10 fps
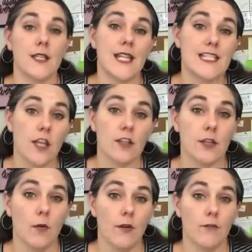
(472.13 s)
Because that's the other
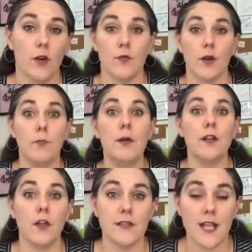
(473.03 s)
thing we want to avoid. We're going to
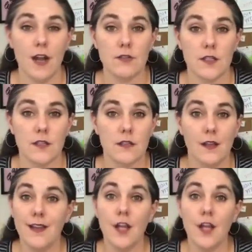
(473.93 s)
build all these houses.